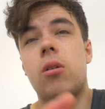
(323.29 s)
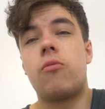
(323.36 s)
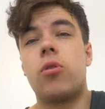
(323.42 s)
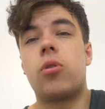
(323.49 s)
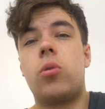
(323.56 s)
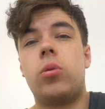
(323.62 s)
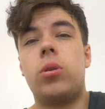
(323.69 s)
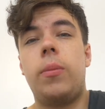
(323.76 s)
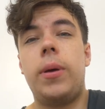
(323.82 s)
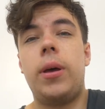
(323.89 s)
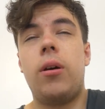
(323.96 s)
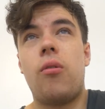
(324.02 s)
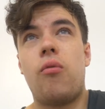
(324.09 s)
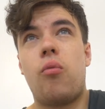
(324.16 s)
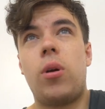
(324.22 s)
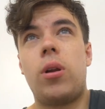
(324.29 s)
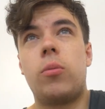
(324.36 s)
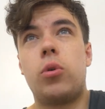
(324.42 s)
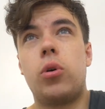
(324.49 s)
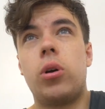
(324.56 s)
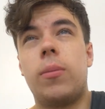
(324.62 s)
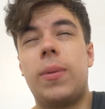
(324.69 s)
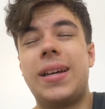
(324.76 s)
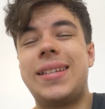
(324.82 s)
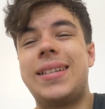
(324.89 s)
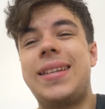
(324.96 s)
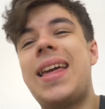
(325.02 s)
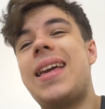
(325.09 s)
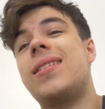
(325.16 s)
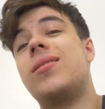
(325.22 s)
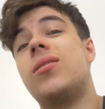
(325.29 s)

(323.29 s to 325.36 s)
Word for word: record a bit of when I'm cooking my steak.